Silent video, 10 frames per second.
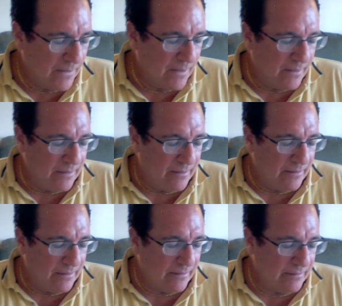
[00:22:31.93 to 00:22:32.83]

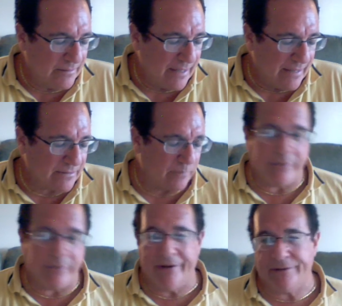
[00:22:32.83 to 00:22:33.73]
And that's the
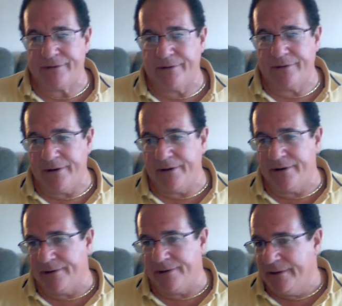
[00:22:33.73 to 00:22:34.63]
thing. So
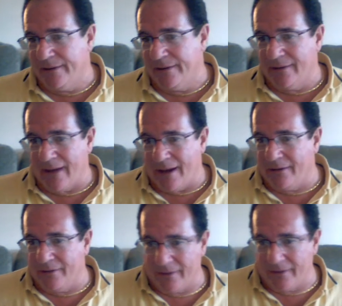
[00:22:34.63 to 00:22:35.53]
here, I don't
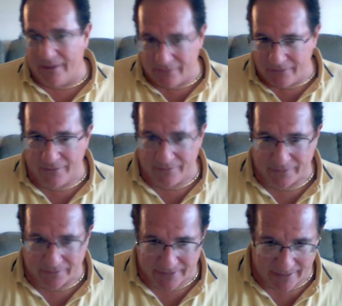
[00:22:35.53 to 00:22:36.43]
know that Louisville
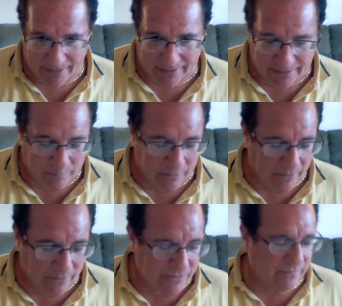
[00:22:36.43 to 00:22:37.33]
is that
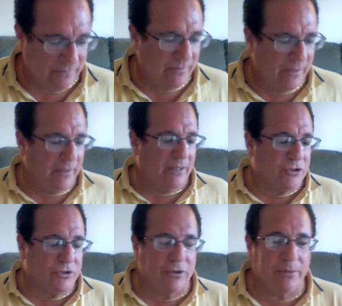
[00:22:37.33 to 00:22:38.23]
explosive. It
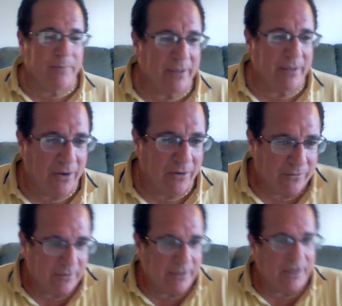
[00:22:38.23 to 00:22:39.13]
should be an over.
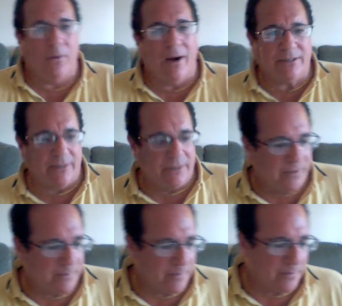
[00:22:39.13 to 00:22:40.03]
You got to watch the
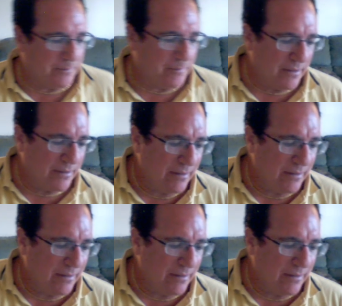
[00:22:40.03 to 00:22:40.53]
number, but